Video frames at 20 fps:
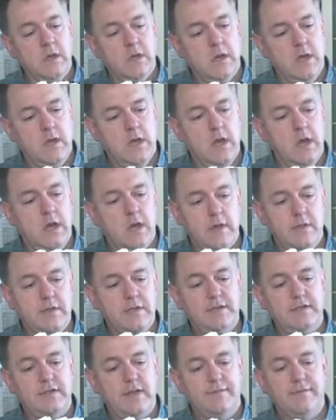
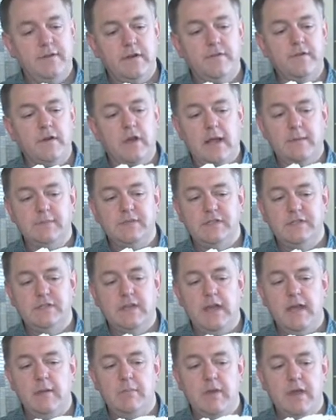the 7 of clubs is
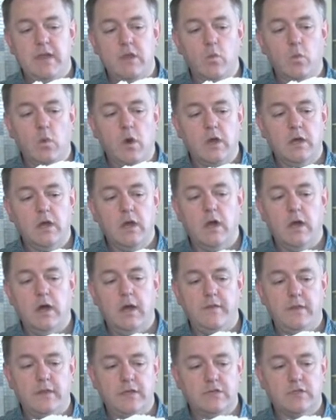going to be the one
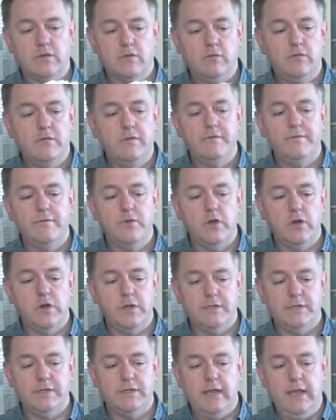card that's
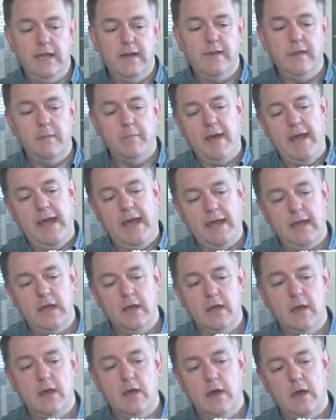reversed in the pack.
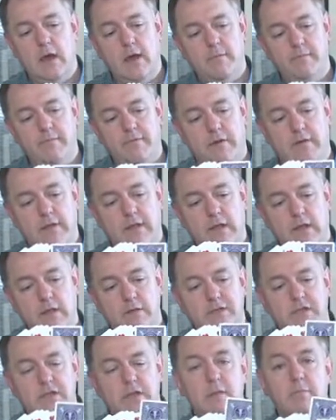Very
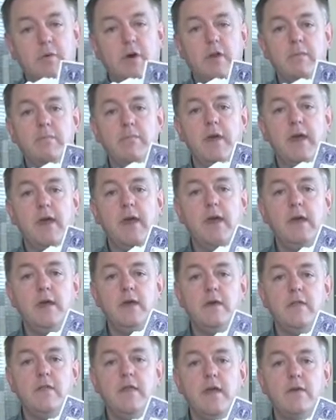close to the bottom there
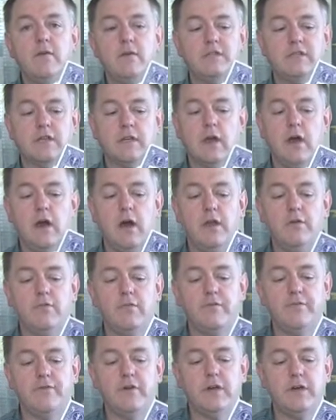is a card
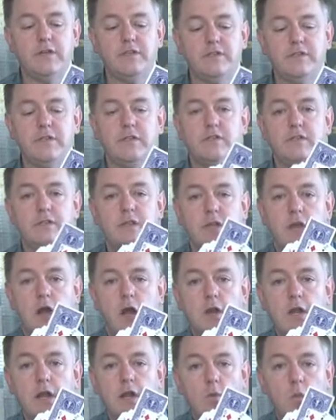reversed. It's the
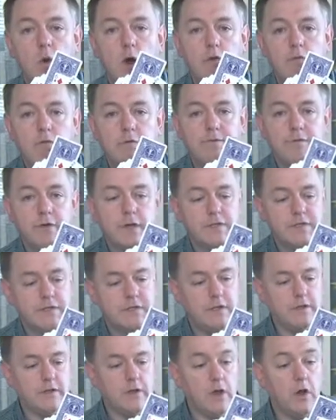only one
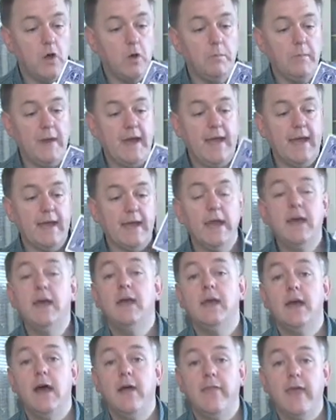reversed in the whole pack,
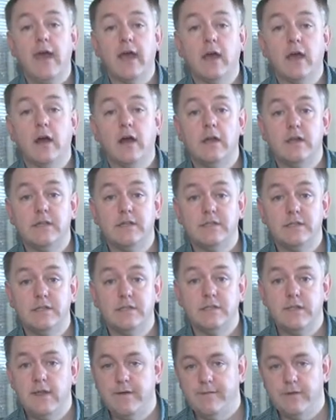and that card is the
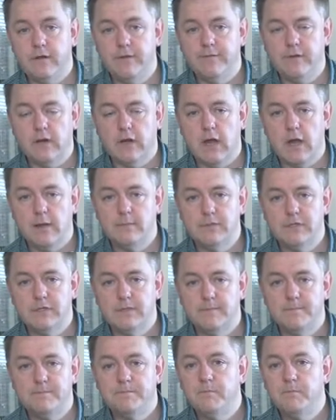7 of clubs.